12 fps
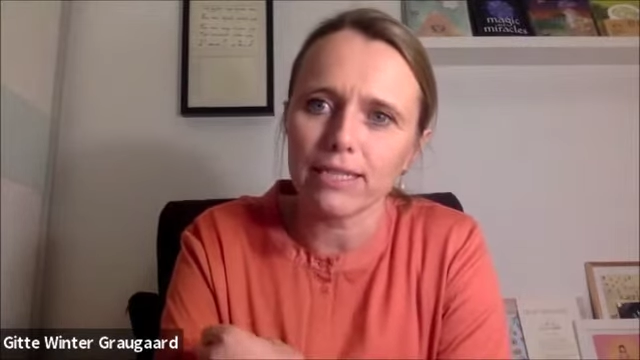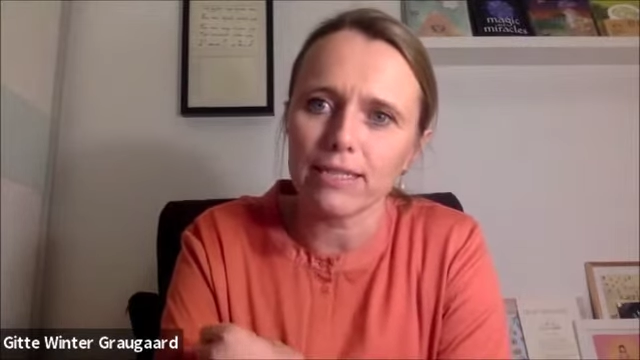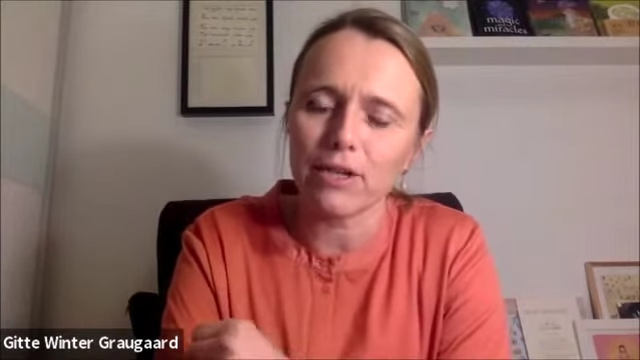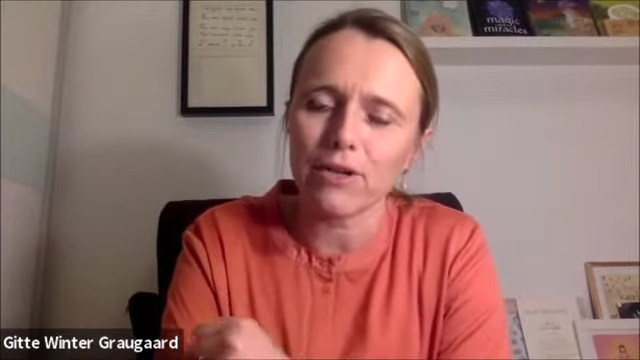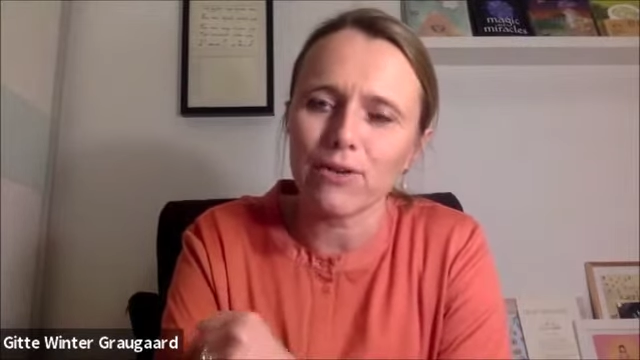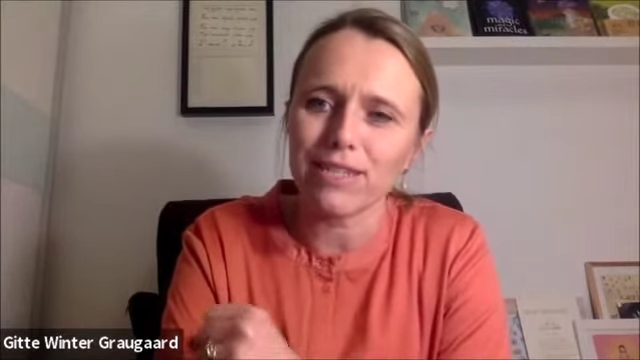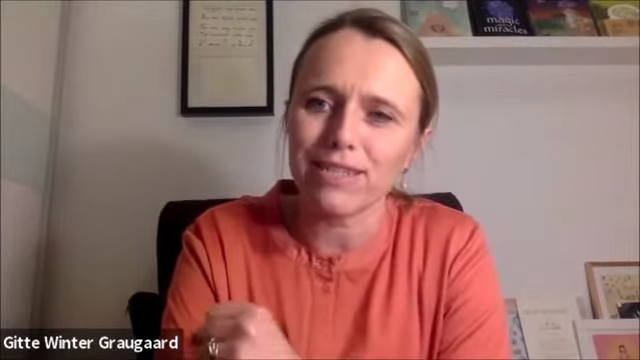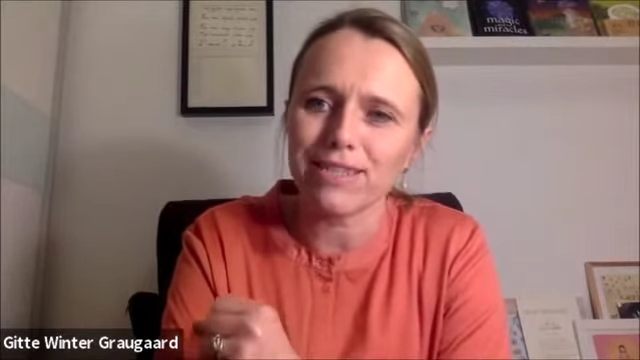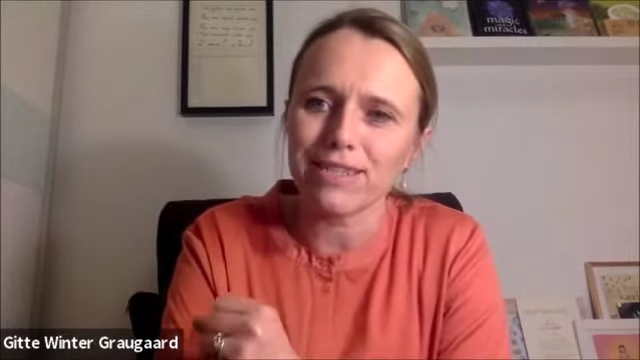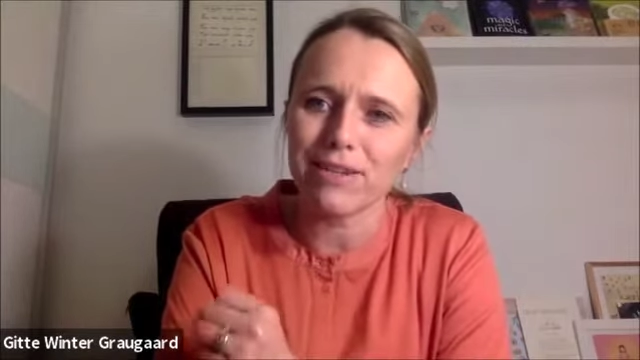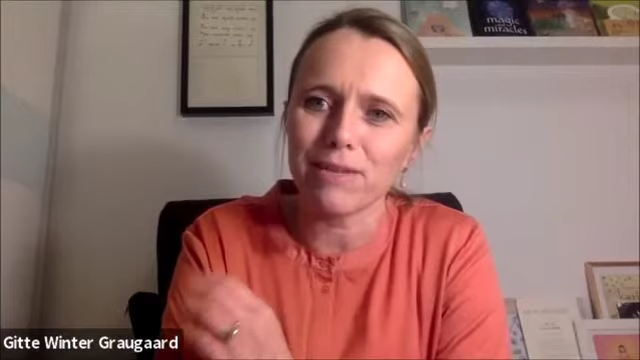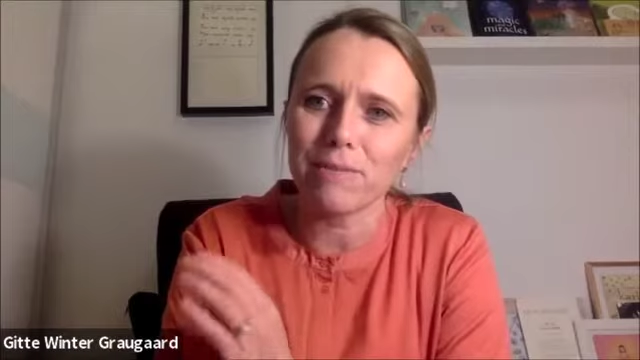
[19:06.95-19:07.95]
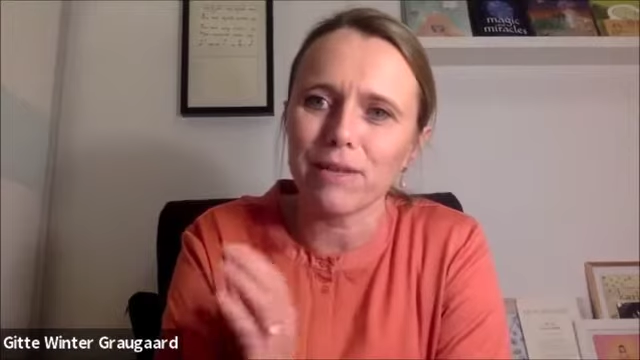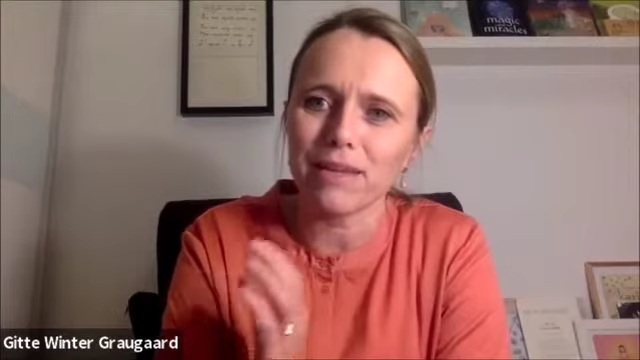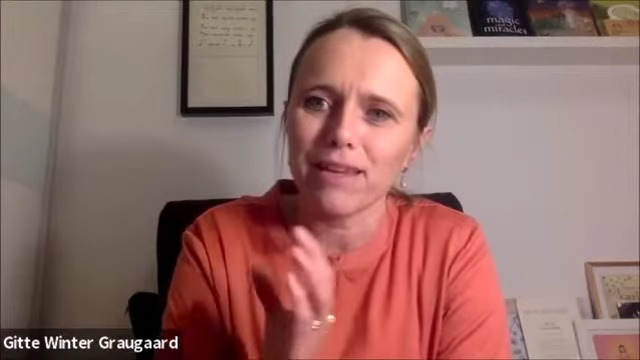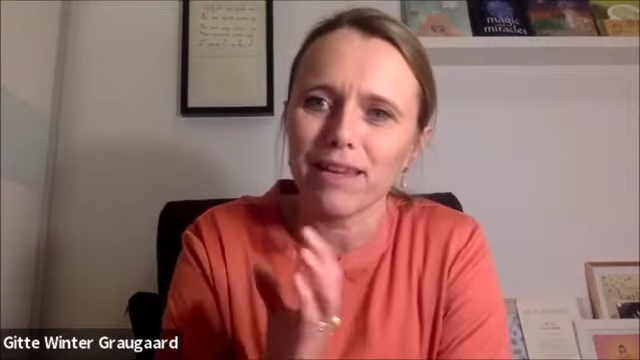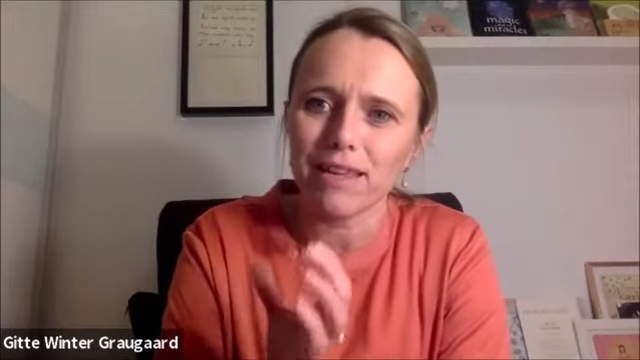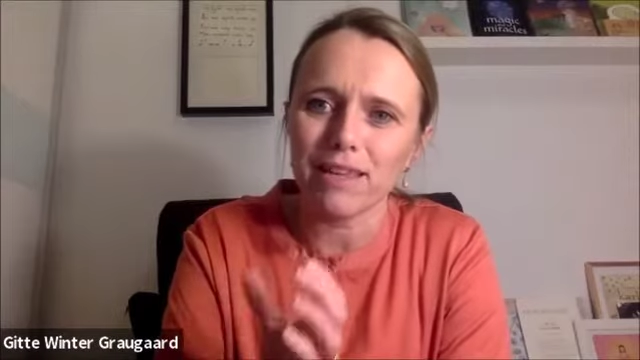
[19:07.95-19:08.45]
So it's going to
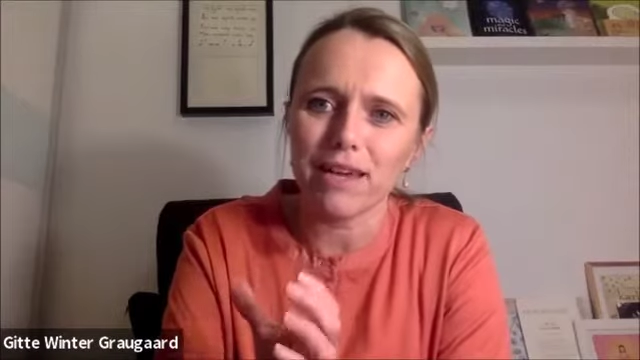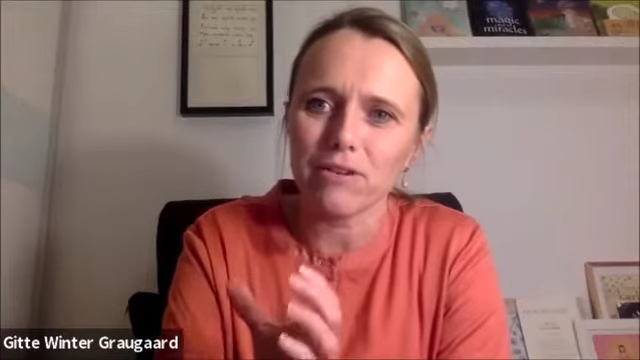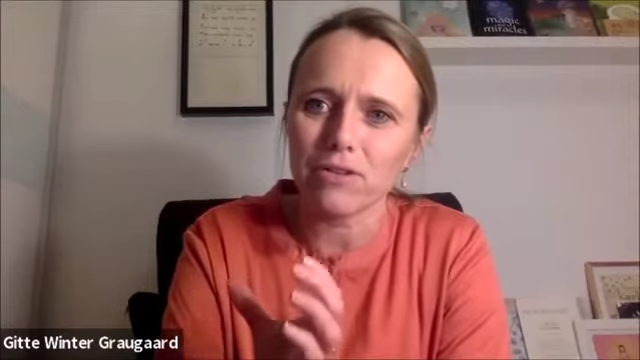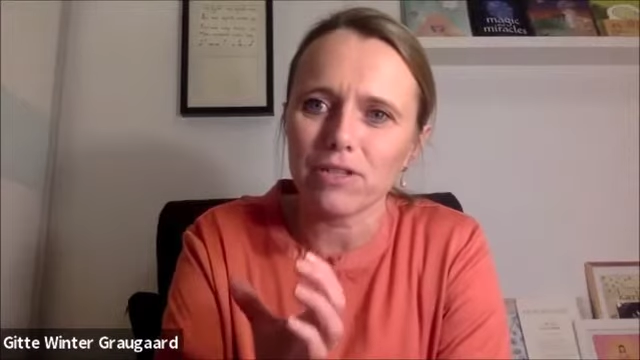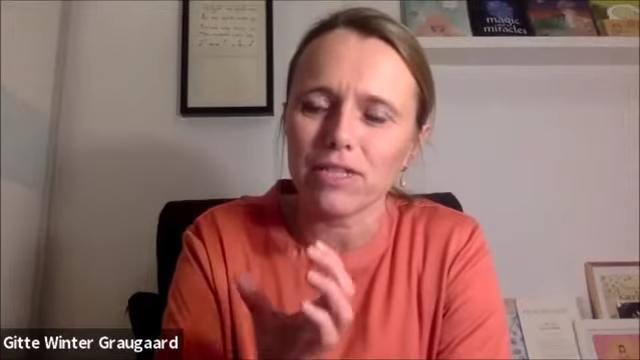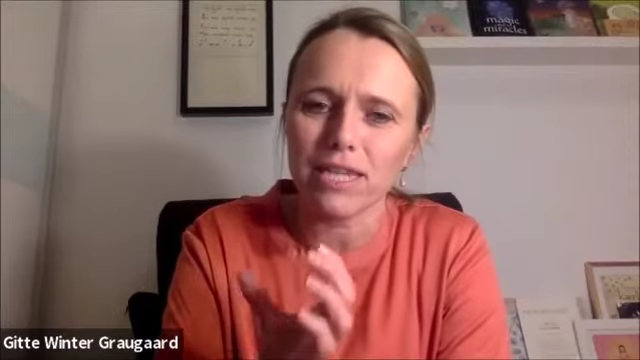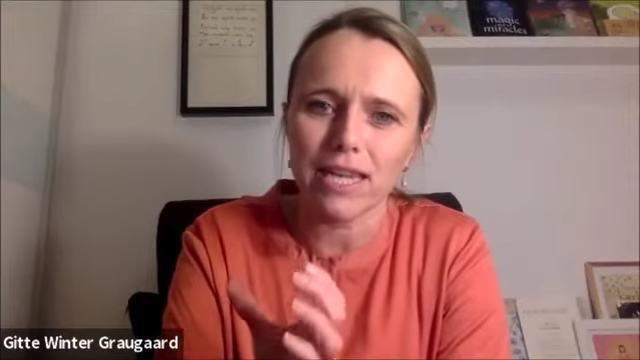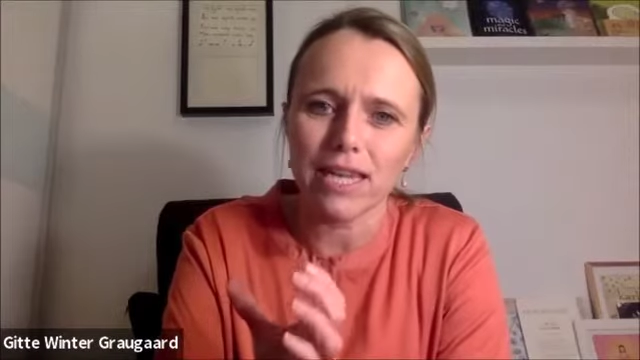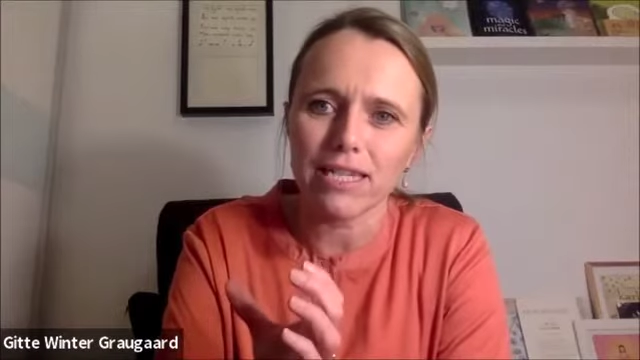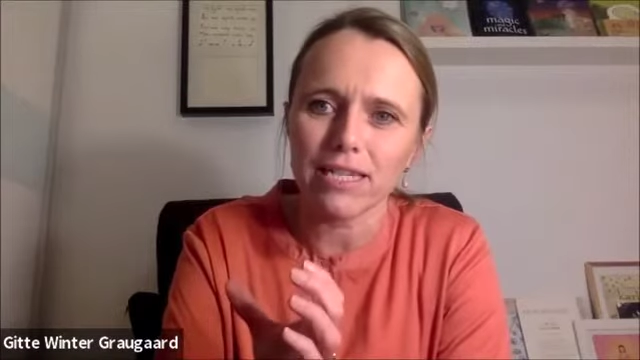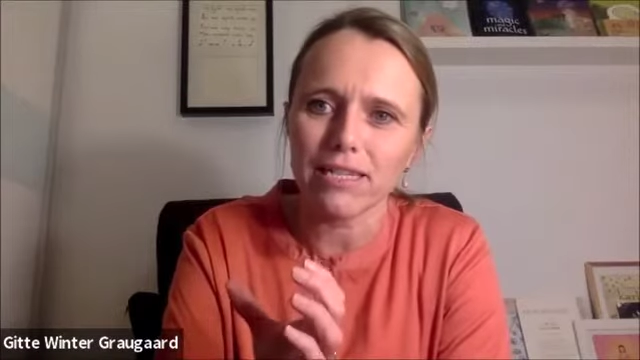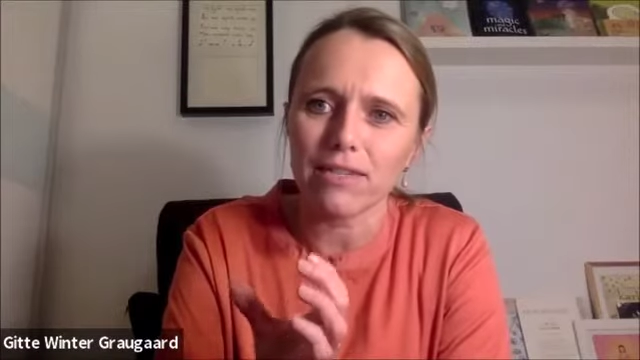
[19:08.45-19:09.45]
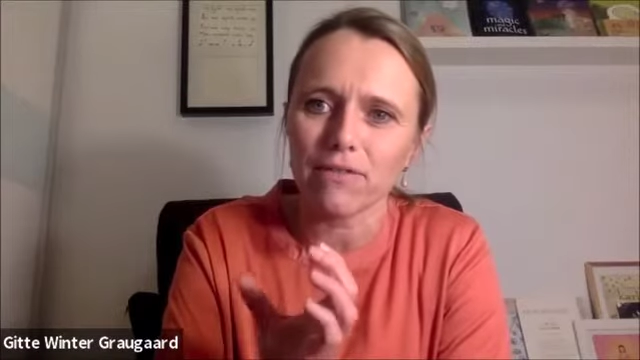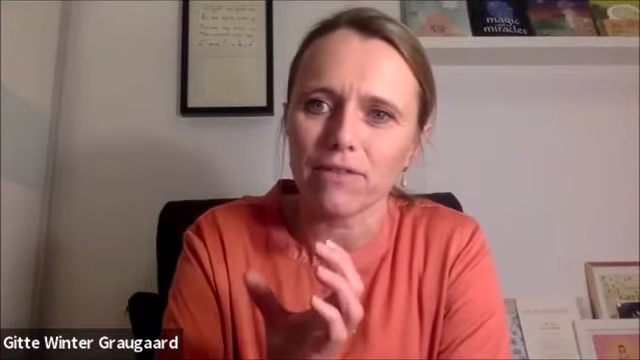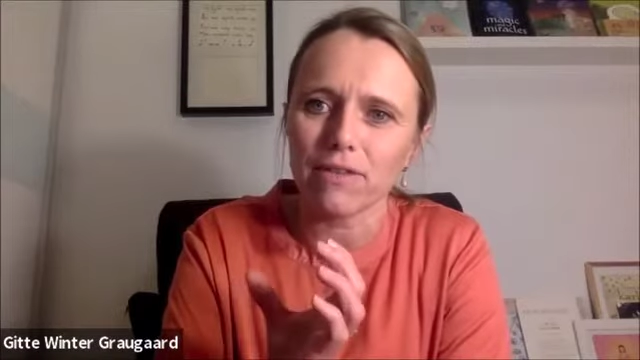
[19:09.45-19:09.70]
be 1,000 days